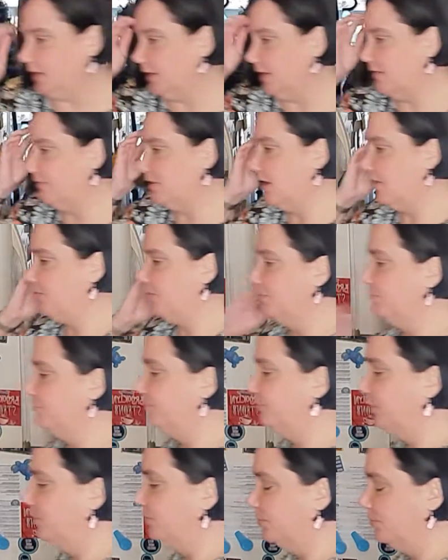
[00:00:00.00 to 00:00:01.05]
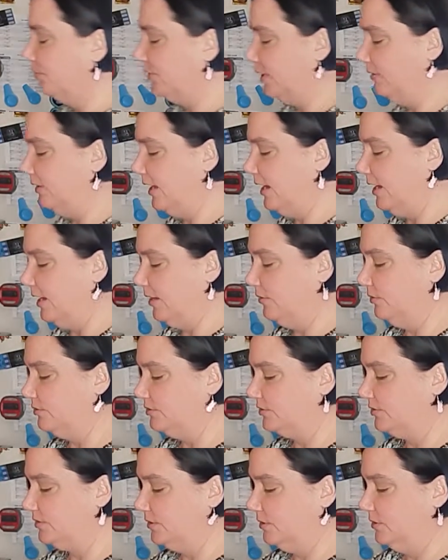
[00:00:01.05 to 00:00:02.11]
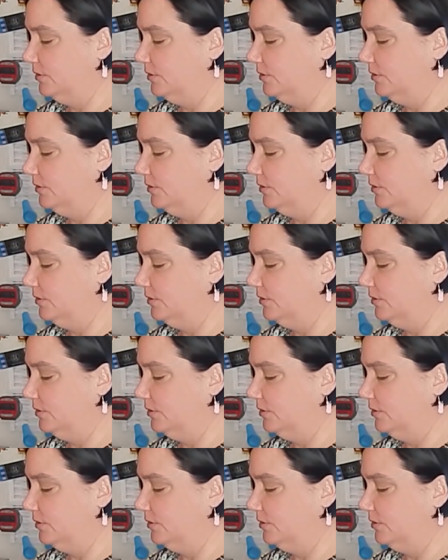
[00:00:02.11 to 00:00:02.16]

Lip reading: and I've got them floating around the house.